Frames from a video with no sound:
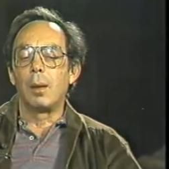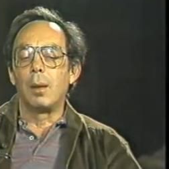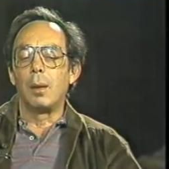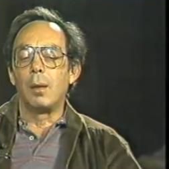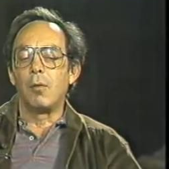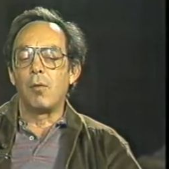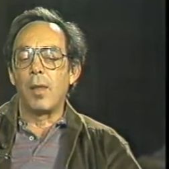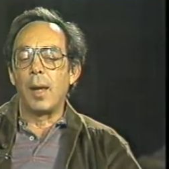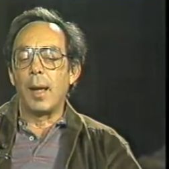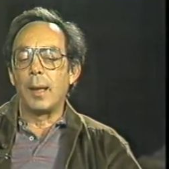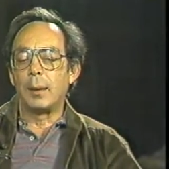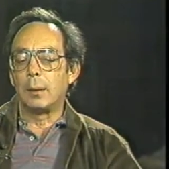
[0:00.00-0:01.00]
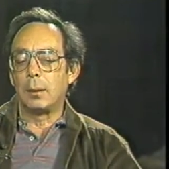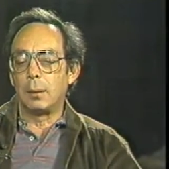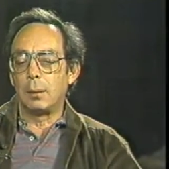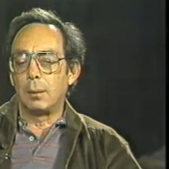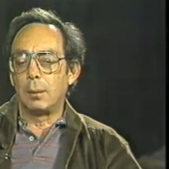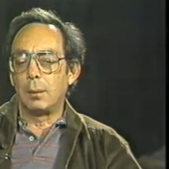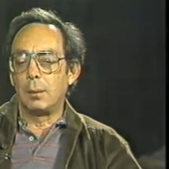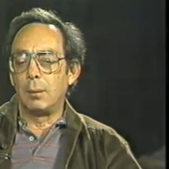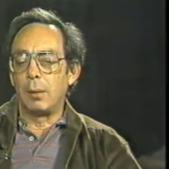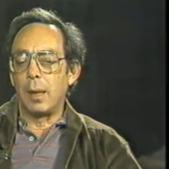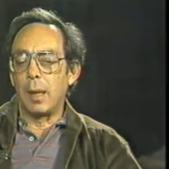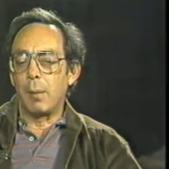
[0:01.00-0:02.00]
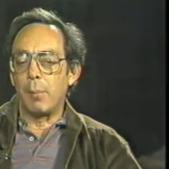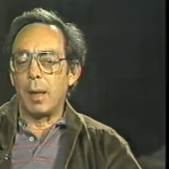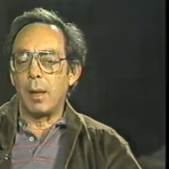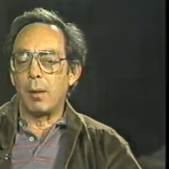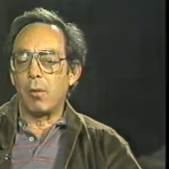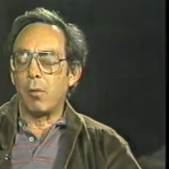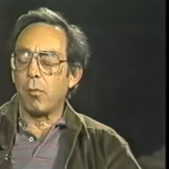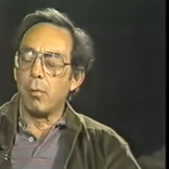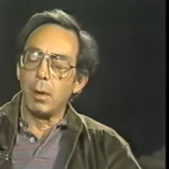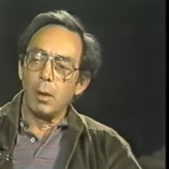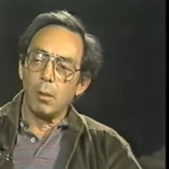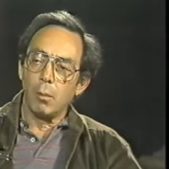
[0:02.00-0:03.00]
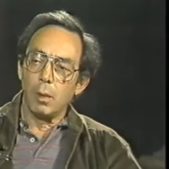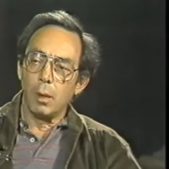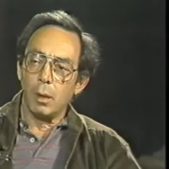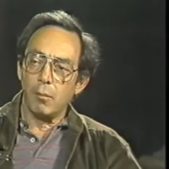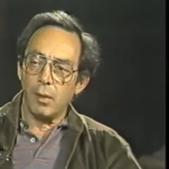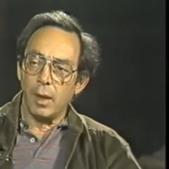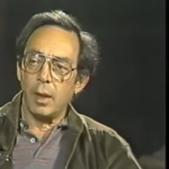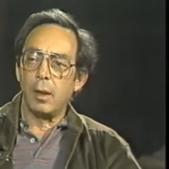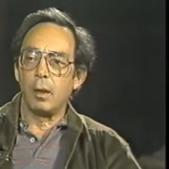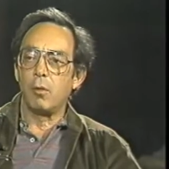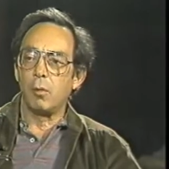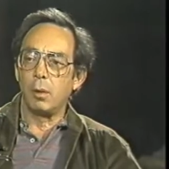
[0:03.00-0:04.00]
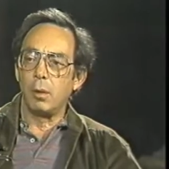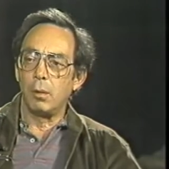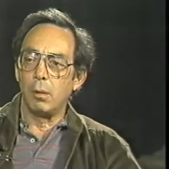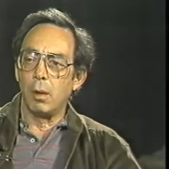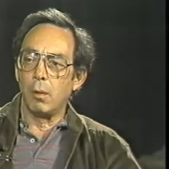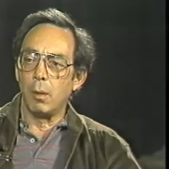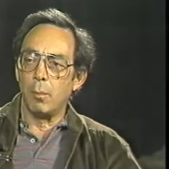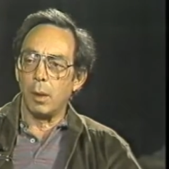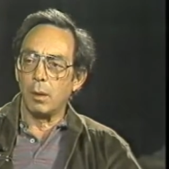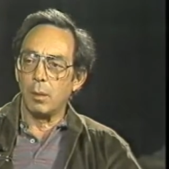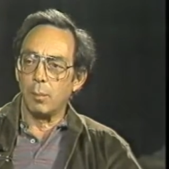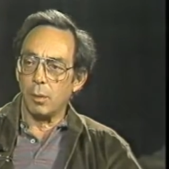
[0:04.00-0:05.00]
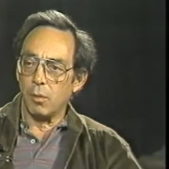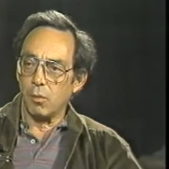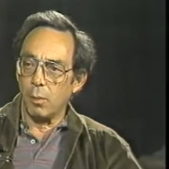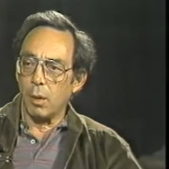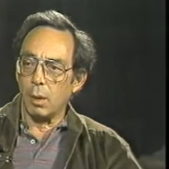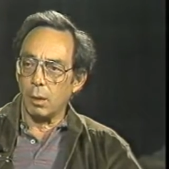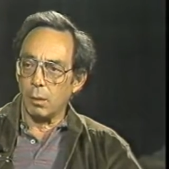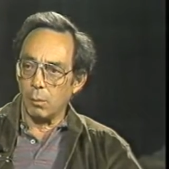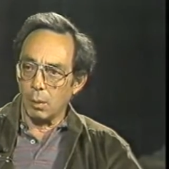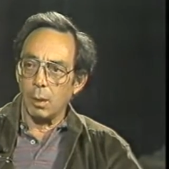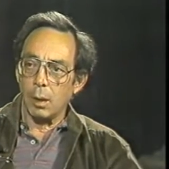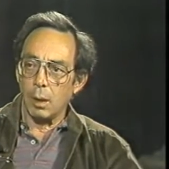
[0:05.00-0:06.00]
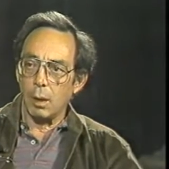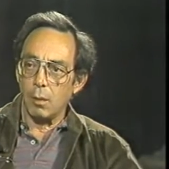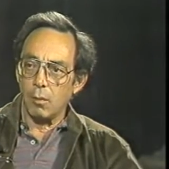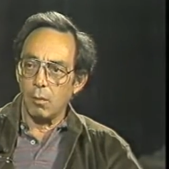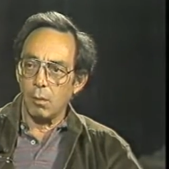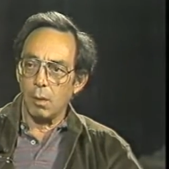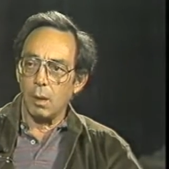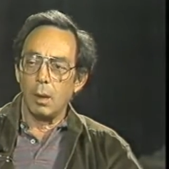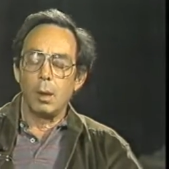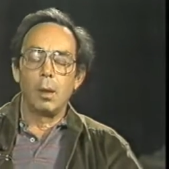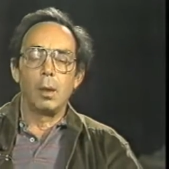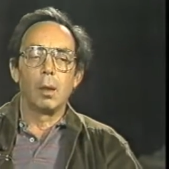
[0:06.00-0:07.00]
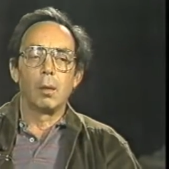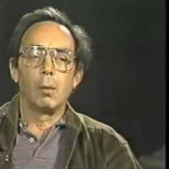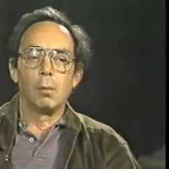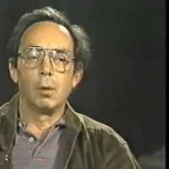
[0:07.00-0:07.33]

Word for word: is that you get about a three to one advantage when you go to multiple smaller warheads. In other